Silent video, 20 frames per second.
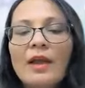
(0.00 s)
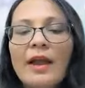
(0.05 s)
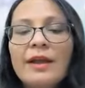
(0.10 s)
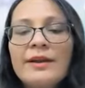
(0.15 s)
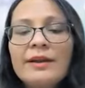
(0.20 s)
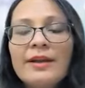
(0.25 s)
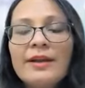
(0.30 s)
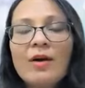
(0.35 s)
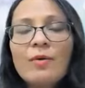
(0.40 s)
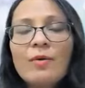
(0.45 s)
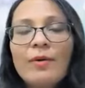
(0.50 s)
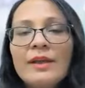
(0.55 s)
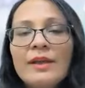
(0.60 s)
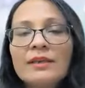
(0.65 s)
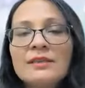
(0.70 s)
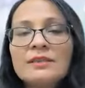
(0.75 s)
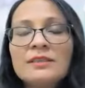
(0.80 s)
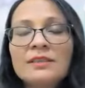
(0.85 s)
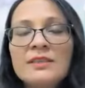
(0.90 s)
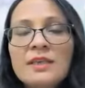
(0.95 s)
And now
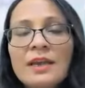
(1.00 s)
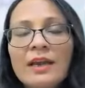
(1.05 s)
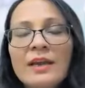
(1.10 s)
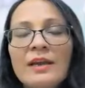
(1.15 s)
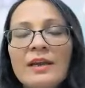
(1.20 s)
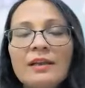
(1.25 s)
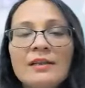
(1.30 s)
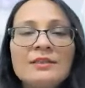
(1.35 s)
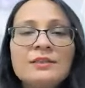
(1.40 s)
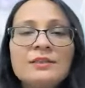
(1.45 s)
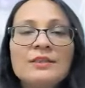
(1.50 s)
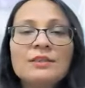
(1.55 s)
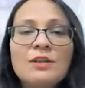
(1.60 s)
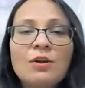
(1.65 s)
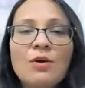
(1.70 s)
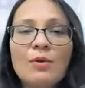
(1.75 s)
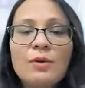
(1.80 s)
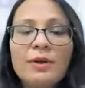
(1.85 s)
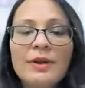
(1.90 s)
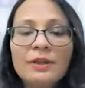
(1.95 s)
exhale
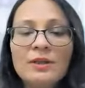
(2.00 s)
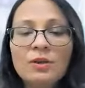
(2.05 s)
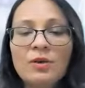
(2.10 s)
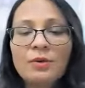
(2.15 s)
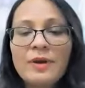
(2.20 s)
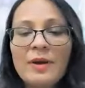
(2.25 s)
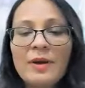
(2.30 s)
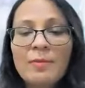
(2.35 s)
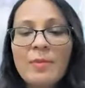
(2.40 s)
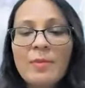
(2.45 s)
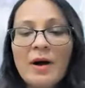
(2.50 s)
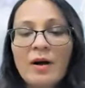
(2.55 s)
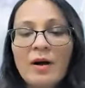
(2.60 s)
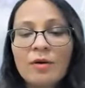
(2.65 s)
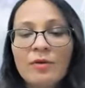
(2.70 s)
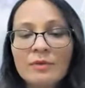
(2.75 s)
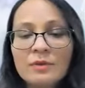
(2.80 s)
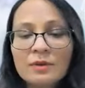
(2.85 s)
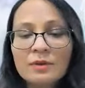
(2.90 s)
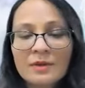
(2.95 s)
slowly through your
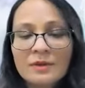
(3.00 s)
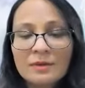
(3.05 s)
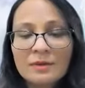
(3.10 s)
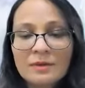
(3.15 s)
mouth,